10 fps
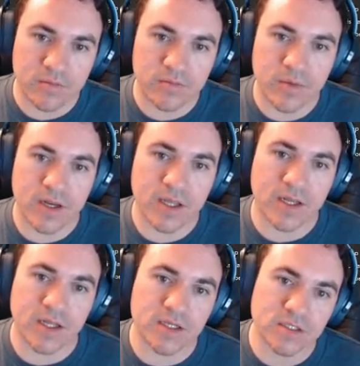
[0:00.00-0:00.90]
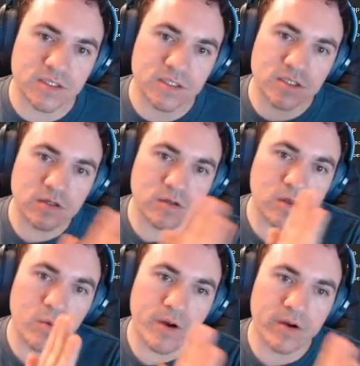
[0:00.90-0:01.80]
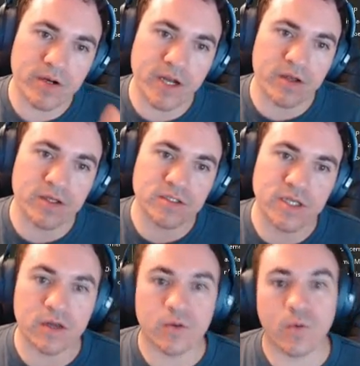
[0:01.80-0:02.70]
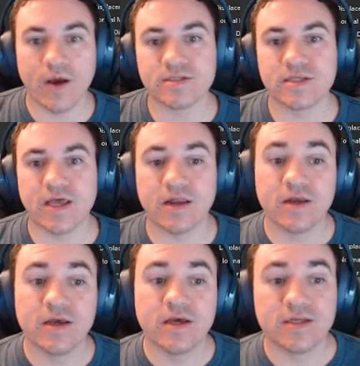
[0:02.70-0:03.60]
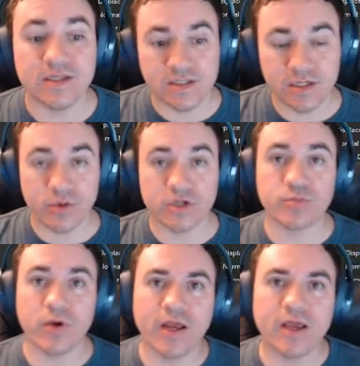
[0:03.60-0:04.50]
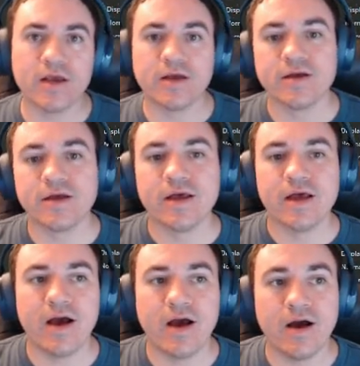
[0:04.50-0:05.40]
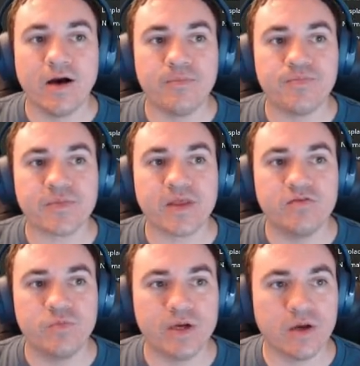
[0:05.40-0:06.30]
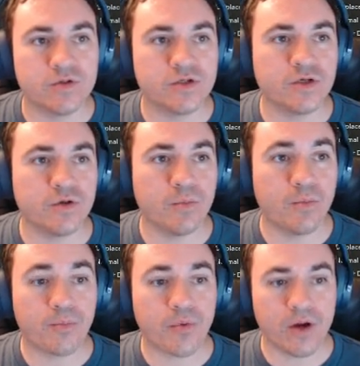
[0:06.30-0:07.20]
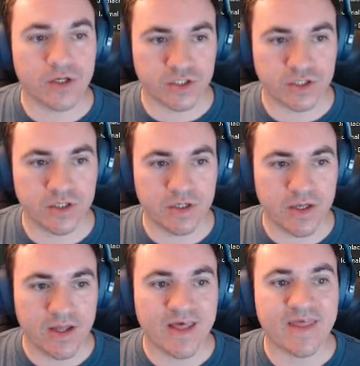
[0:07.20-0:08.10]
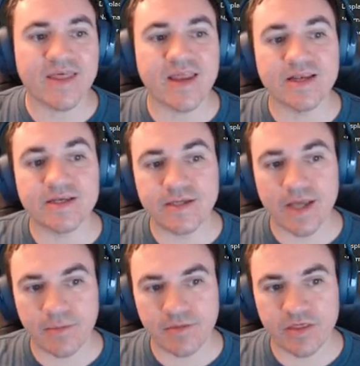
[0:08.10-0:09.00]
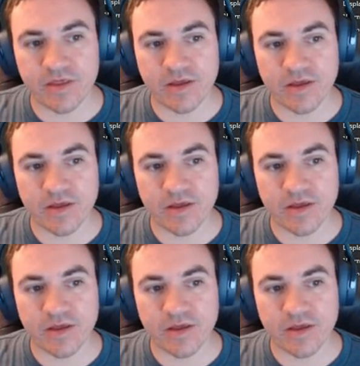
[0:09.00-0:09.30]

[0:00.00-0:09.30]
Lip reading: but it is nowhere near his head. Why is that? Did ZBrush break? If we go to brush, then depth,